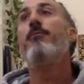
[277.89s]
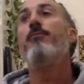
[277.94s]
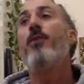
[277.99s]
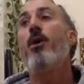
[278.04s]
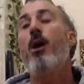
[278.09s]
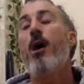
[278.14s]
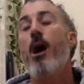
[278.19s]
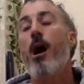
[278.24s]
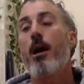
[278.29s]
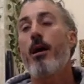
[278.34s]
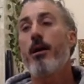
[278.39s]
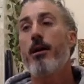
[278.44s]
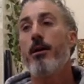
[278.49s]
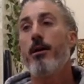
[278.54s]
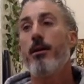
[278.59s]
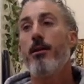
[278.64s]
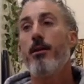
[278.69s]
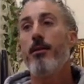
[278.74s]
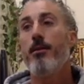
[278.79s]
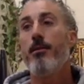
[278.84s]
fuck,
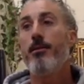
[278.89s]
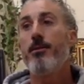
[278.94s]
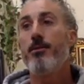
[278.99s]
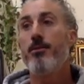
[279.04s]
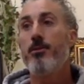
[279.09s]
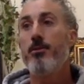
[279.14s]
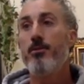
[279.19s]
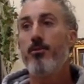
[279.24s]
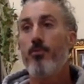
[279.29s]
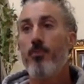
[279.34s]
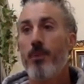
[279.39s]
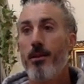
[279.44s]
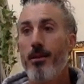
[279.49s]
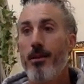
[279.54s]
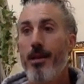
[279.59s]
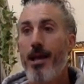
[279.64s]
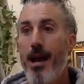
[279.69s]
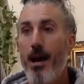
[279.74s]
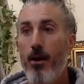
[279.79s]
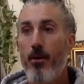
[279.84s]
this is
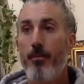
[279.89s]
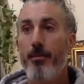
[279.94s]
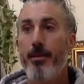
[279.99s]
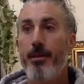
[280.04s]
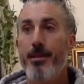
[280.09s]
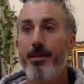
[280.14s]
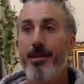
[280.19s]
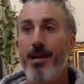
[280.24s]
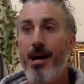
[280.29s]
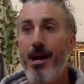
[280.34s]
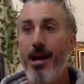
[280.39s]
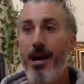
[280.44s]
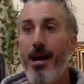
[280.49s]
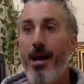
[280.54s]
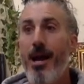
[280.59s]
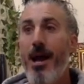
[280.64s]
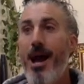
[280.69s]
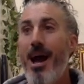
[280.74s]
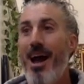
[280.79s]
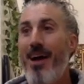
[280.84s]
really how I'm going to
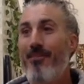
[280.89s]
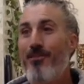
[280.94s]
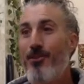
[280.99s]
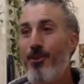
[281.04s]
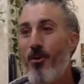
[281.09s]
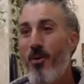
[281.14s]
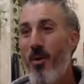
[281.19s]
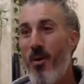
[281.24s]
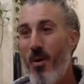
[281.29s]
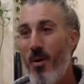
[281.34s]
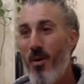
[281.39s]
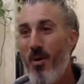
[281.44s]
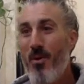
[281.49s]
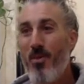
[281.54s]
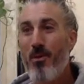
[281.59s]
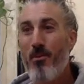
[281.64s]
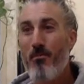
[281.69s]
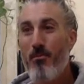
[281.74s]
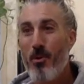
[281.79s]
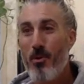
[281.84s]
die. After
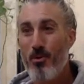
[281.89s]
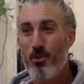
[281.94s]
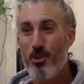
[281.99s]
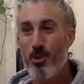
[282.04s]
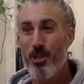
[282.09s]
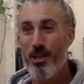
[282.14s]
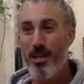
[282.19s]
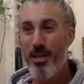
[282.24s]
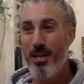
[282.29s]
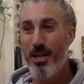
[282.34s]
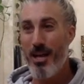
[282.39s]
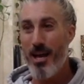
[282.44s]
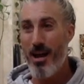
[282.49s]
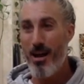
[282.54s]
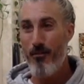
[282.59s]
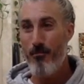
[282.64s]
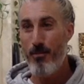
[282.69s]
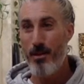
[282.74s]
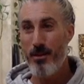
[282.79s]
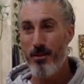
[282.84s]
all the bullshit
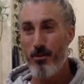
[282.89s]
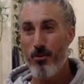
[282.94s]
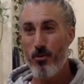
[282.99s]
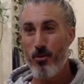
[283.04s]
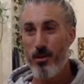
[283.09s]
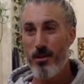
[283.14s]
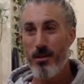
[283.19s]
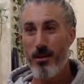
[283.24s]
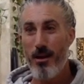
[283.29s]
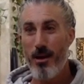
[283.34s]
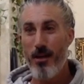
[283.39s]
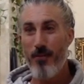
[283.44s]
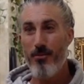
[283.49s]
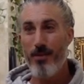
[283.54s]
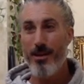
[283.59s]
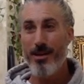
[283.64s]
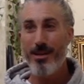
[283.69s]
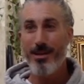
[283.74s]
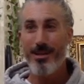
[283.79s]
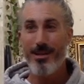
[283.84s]
I've been through in life,
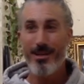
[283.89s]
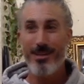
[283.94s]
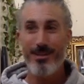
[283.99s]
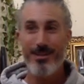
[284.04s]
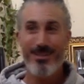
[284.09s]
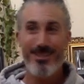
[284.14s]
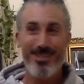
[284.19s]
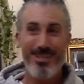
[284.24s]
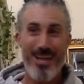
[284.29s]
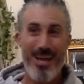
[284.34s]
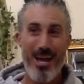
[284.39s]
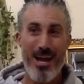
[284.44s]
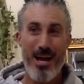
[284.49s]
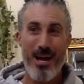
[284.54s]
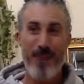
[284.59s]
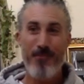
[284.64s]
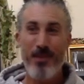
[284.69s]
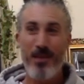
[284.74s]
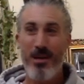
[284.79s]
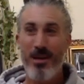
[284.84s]
I didn't get
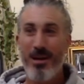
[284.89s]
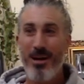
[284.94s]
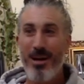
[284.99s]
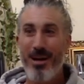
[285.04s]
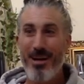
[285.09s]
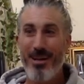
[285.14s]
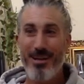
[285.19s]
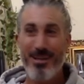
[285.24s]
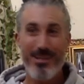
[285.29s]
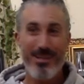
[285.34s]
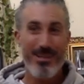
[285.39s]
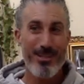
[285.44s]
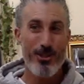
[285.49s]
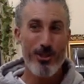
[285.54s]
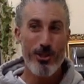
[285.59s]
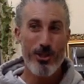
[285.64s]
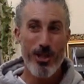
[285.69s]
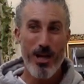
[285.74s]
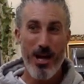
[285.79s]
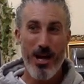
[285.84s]
stabbed. I didn't get
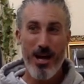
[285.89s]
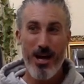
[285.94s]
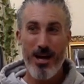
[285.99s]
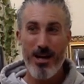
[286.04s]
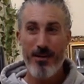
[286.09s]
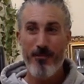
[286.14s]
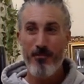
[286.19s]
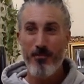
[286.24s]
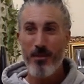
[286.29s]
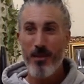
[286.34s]
shot.